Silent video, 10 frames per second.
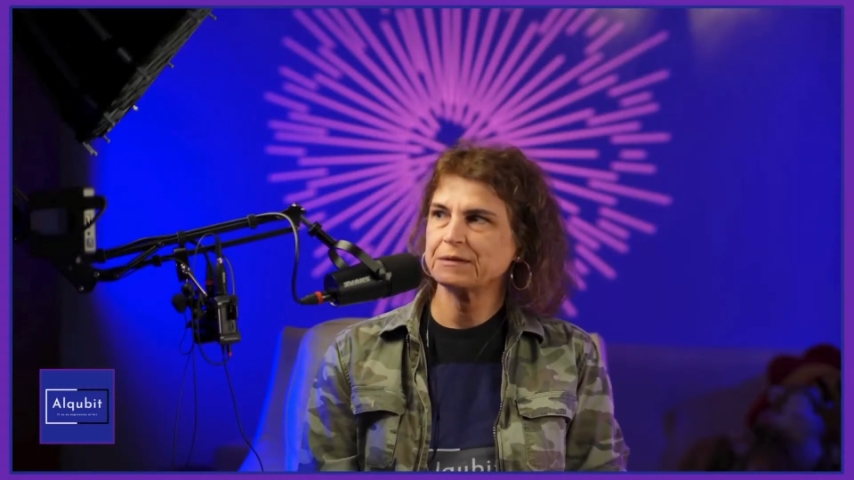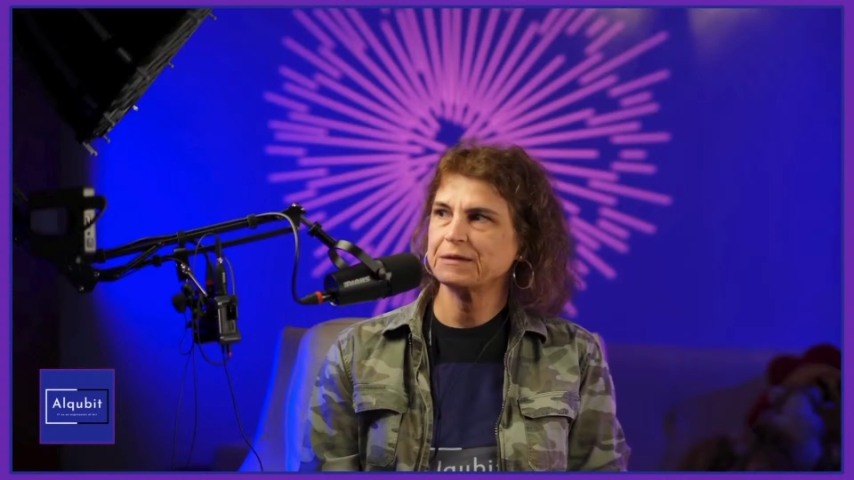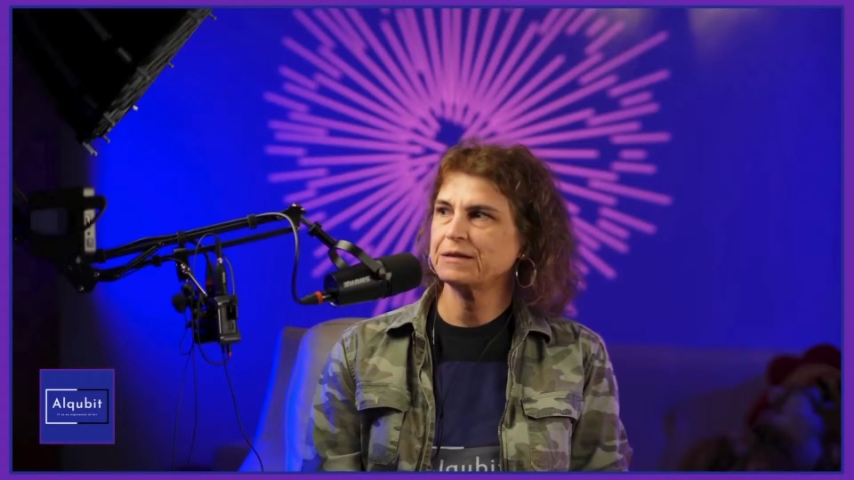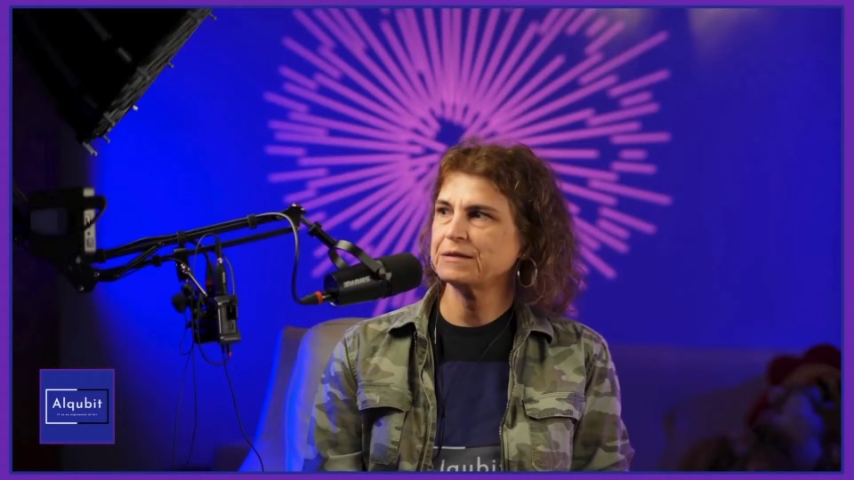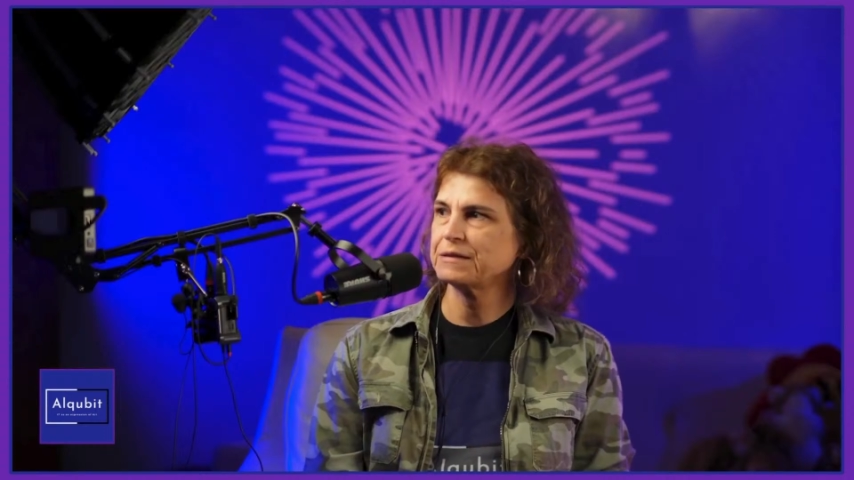
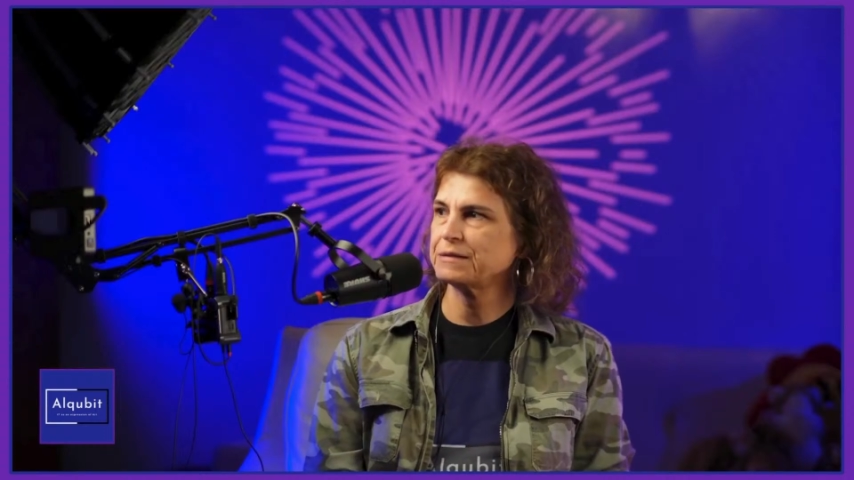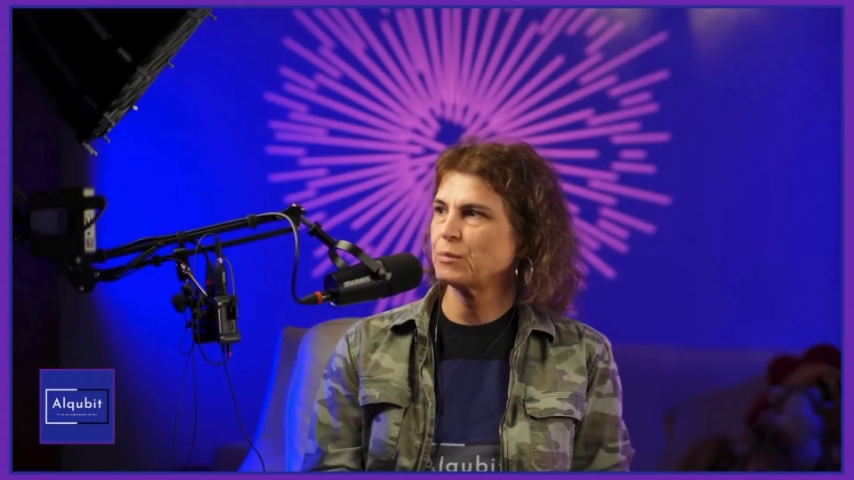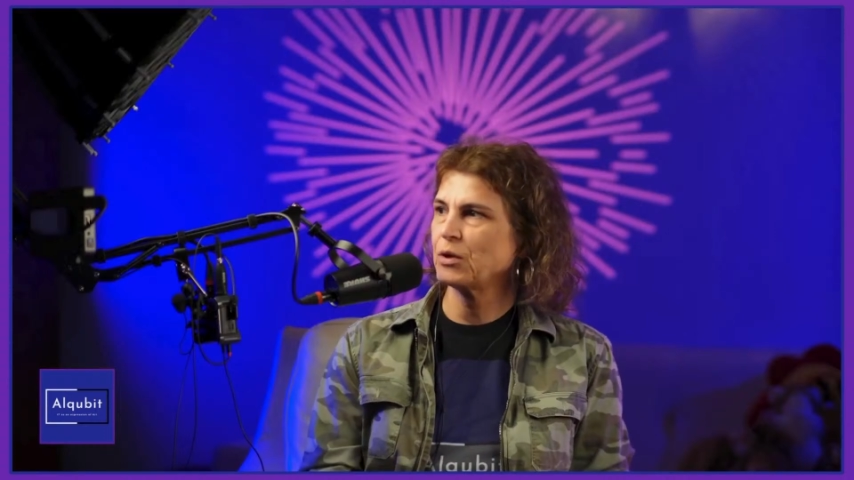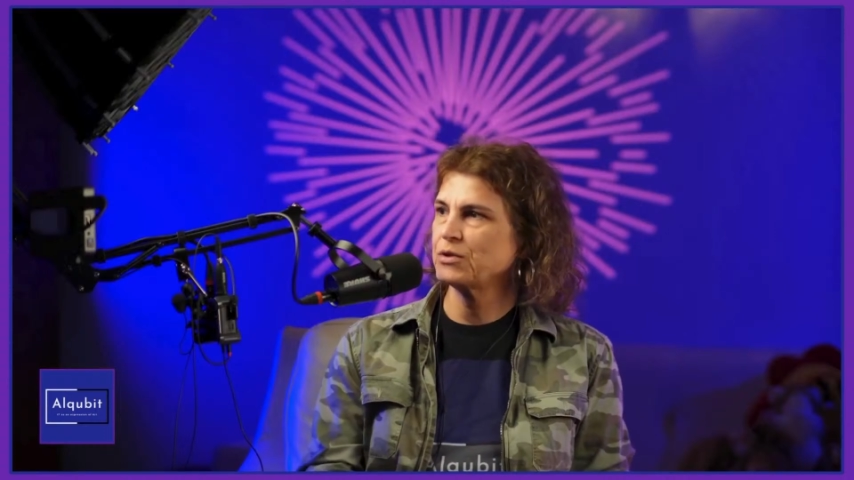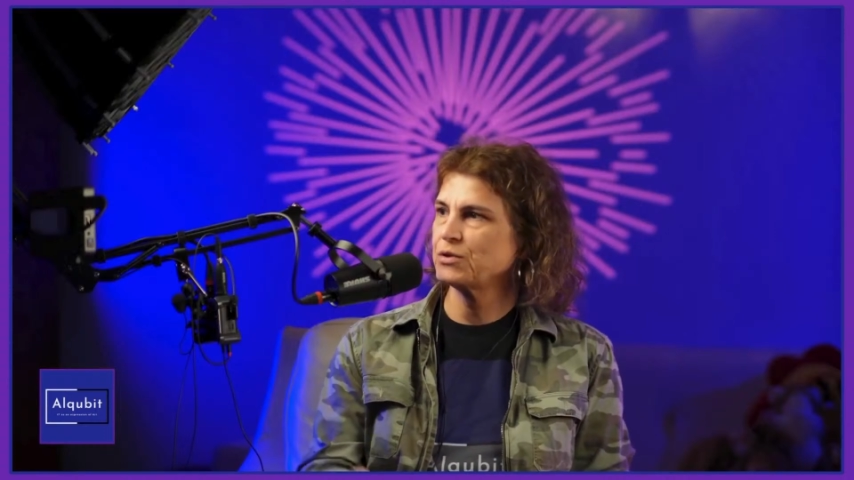this
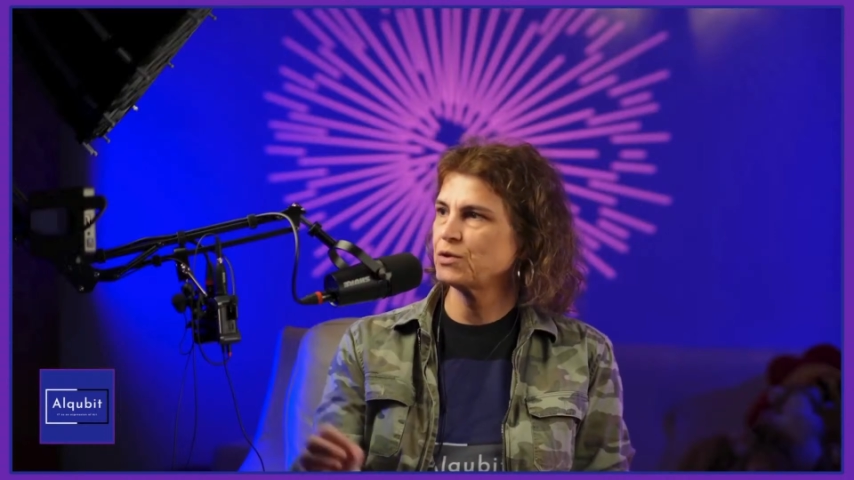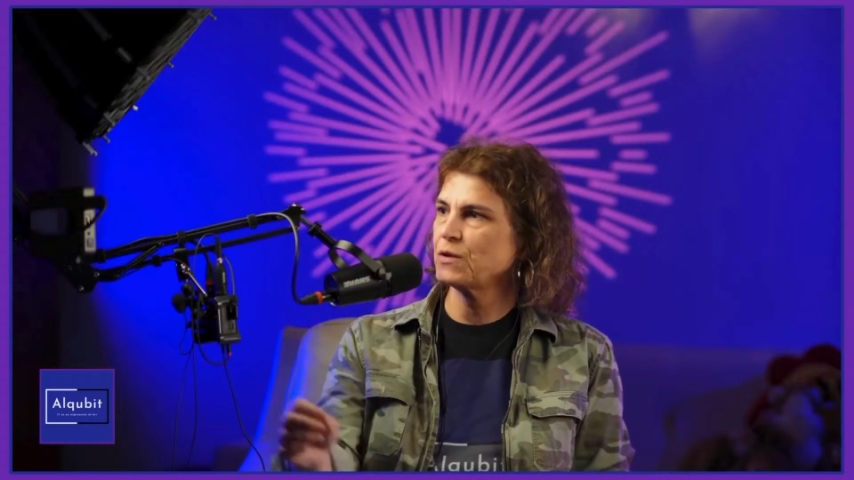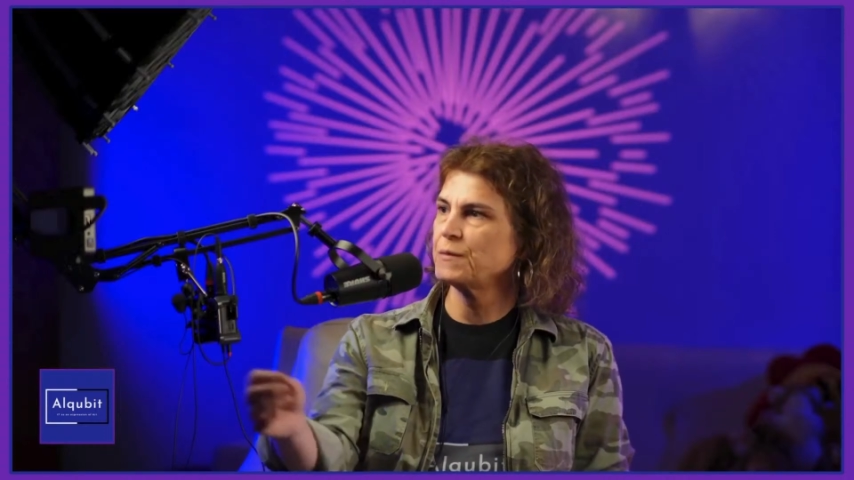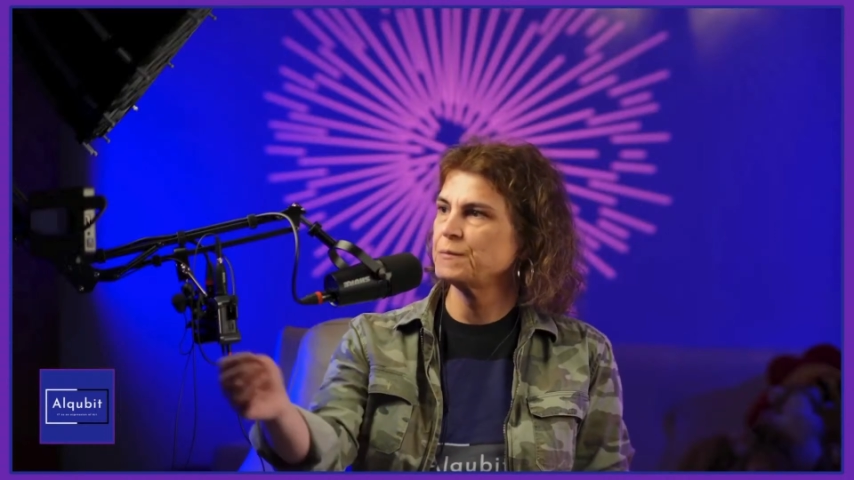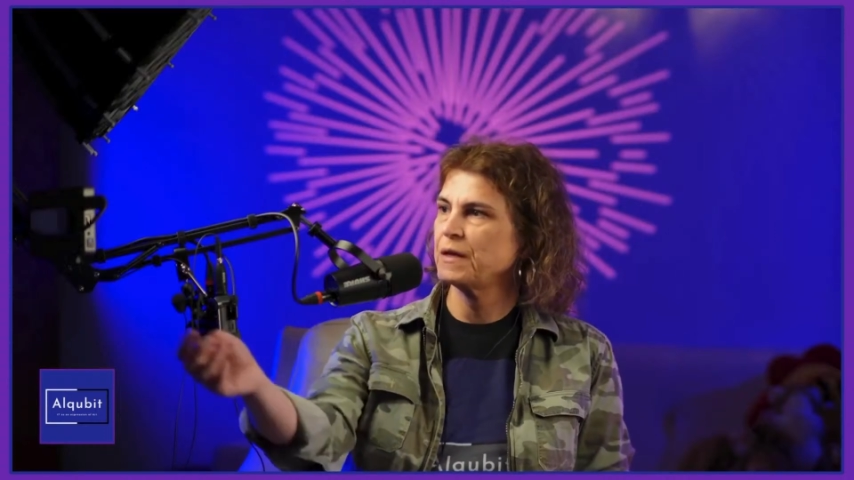
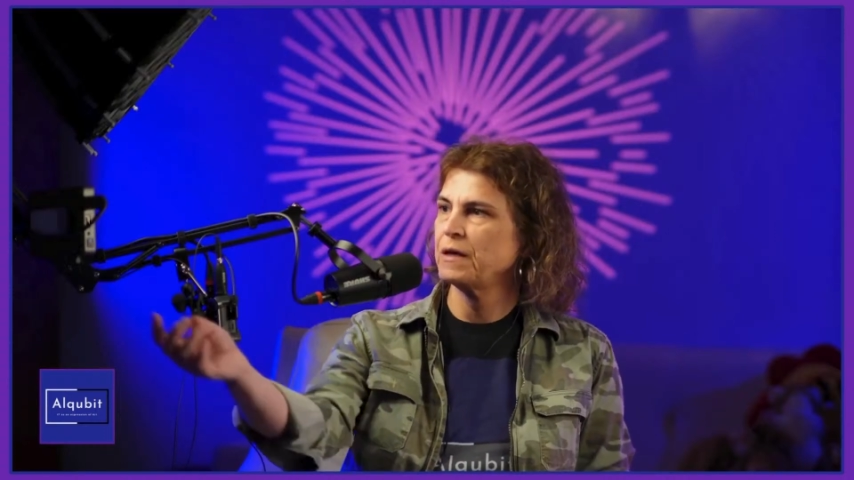monitor.